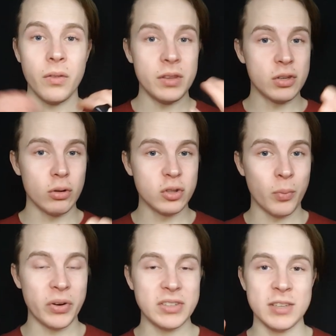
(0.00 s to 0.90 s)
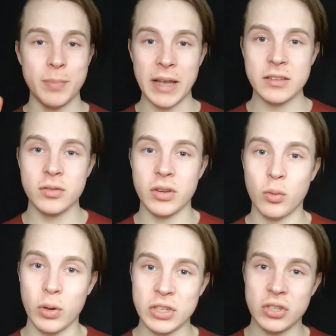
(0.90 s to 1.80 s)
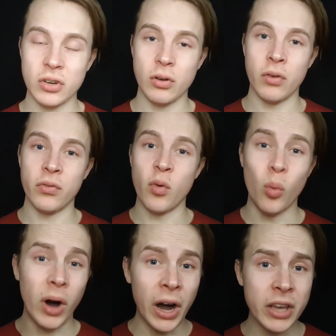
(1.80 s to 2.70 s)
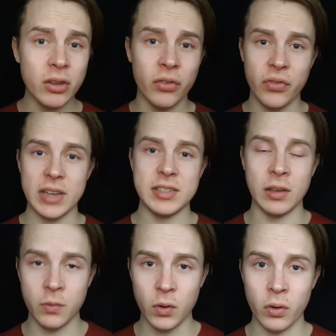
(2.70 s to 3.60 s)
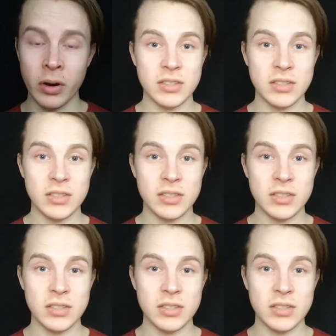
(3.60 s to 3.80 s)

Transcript: This also brings us back to the question of why you're fasting for.